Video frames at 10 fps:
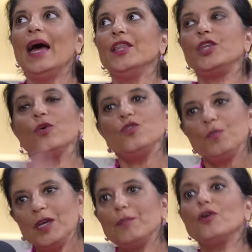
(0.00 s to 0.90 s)
Those
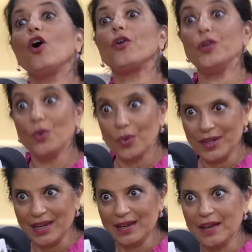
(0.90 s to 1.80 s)
people are
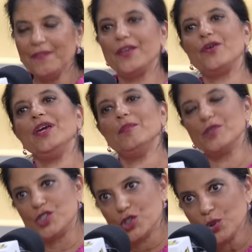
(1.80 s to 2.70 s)
annoying. They're
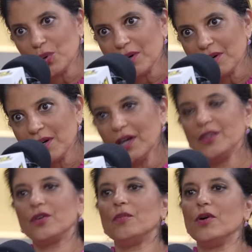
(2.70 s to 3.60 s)
immature,
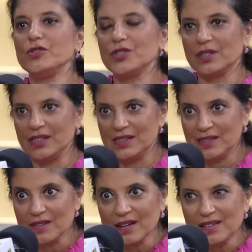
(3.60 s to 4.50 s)
they're emotionally
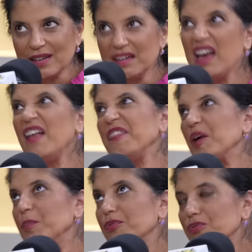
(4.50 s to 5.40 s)
stunted,
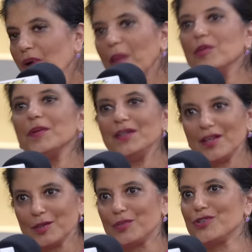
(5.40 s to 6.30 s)
they're probably not
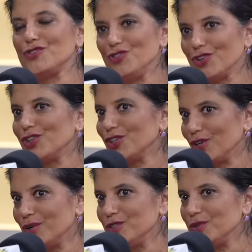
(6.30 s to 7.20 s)
the person you're going to
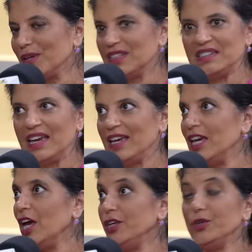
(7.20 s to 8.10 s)
go to on the day
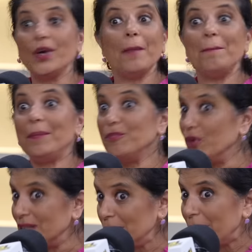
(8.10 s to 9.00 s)
you get
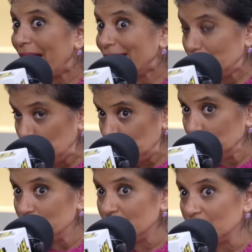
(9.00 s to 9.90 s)
really bad
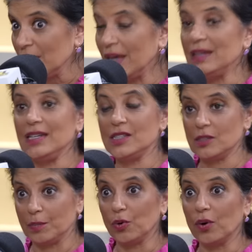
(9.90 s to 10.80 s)
news and need
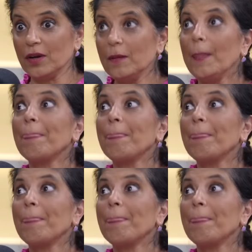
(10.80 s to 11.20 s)
support.